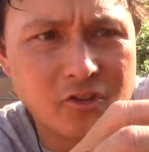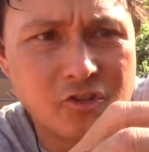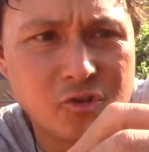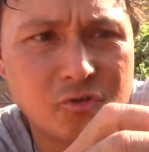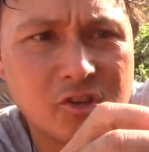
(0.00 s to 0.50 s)

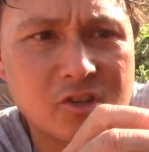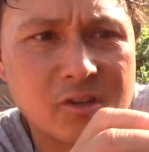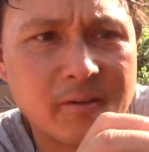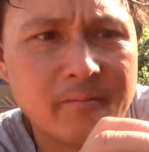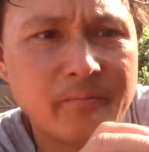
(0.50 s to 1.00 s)

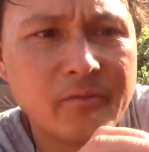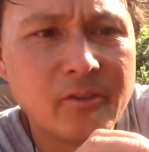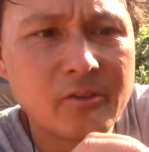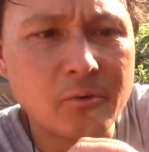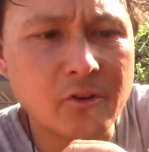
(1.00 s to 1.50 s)
juice.
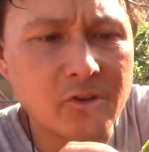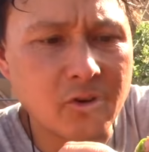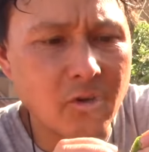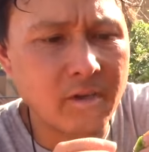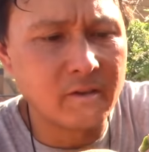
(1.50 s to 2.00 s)
So we're just
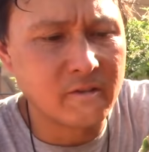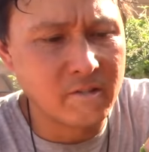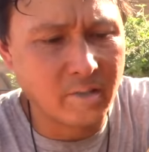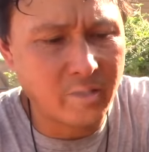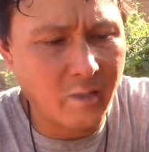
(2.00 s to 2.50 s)
gonna go ahead and
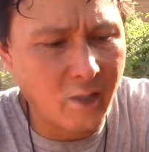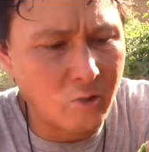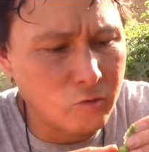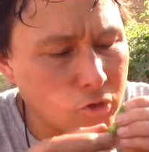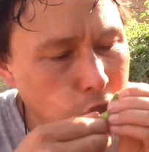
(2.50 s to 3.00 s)
suck that out.